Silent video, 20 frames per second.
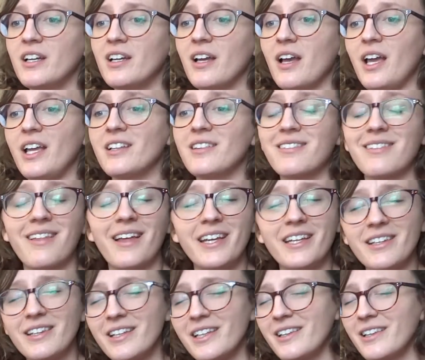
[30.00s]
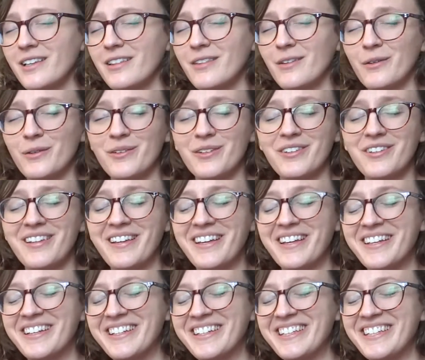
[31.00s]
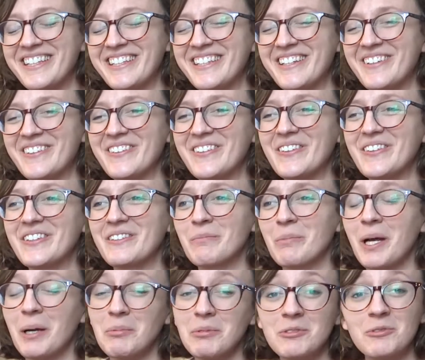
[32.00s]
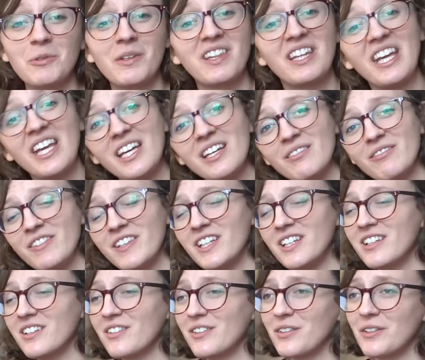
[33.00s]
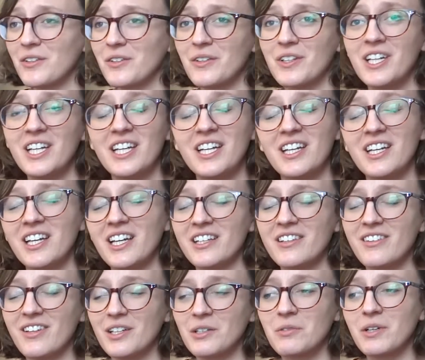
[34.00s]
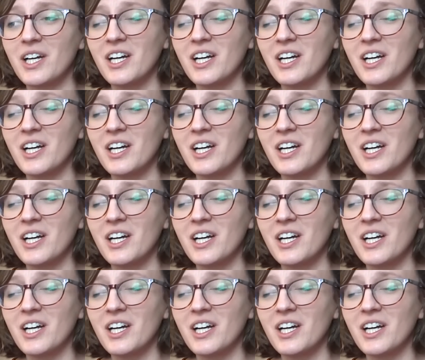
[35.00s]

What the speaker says: It's likely that those problems with Canvas or etc.